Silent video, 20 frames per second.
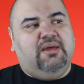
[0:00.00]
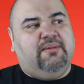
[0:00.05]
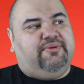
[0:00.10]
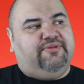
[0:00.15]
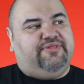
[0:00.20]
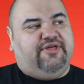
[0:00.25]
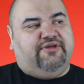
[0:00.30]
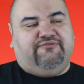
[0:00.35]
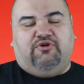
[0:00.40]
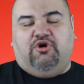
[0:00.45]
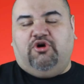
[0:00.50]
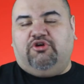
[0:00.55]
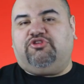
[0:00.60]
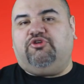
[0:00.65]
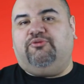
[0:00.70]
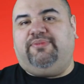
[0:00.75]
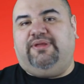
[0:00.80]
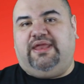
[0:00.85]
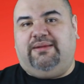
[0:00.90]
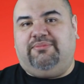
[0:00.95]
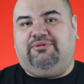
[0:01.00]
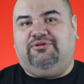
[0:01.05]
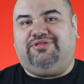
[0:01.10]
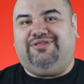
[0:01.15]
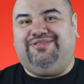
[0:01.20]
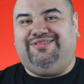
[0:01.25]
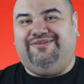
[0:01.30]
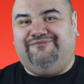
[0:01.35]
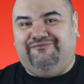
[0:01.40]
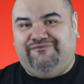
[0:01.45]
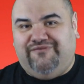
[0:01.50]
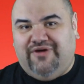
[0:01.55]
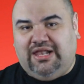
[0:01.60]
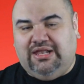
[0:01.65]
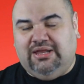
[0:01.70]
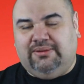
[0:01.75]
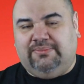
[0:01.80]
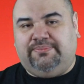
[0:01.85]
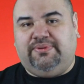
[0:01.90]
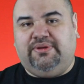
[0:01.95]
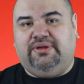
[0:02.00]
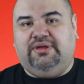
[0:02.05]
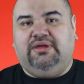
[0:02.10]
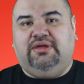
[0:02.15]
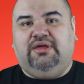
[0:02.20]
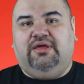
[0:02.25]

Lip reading: but they've also been able to develop